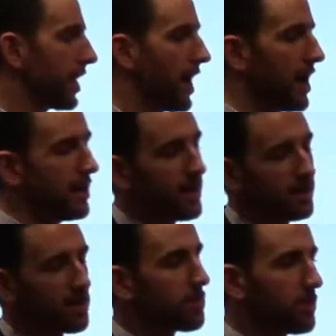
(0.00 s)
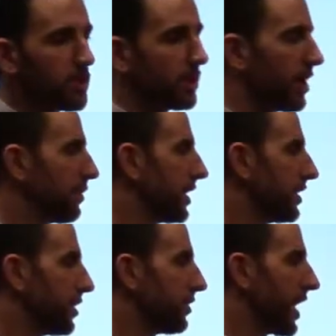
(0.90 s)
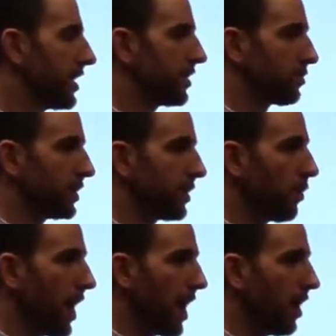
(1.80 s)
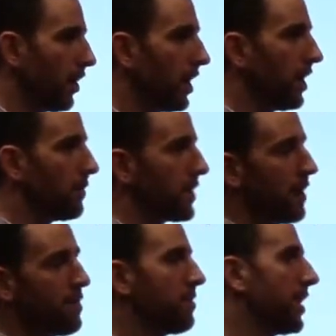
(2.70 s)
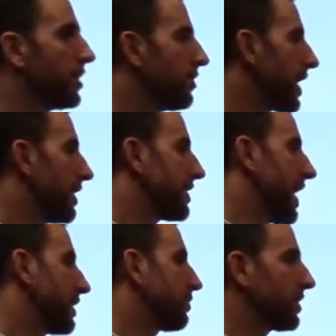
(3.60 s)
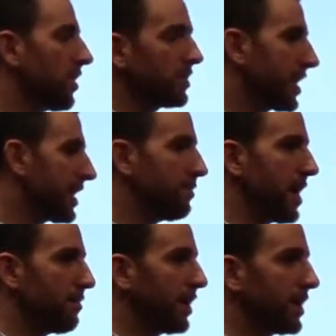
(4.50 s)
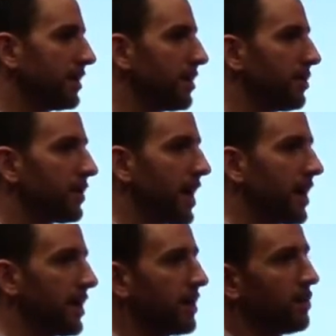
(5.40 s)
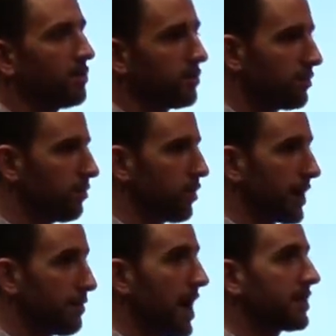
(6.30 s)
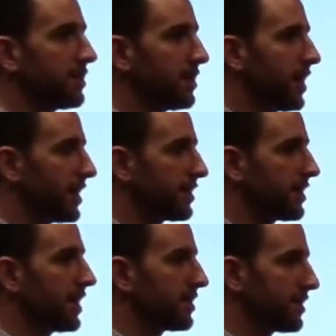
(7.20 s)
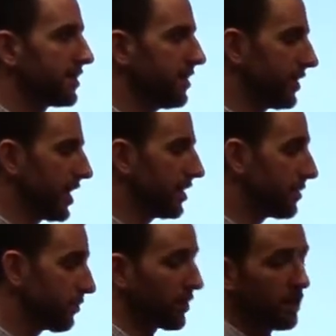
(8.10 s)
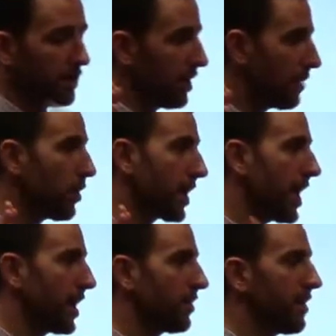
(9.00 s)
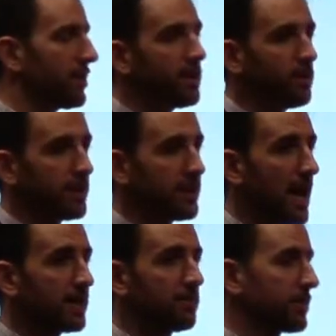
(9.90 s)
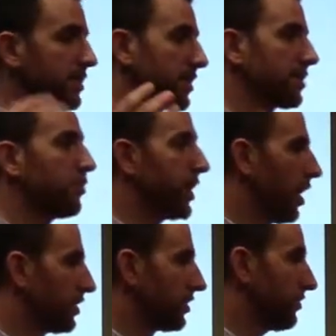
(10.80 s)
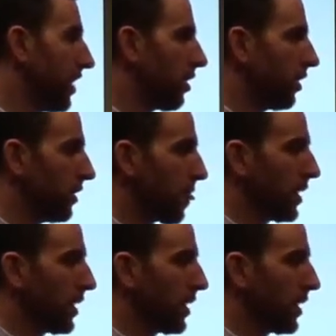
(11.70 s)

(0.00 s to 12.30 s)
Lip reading: UK, and that distribution company in the UK does really well, I pay my UK tax, but as long as I keep that money in the UK and I don't bring it back to the United States as a dividend, I'm okay. I don't have any US tax. It was a system we called deferral.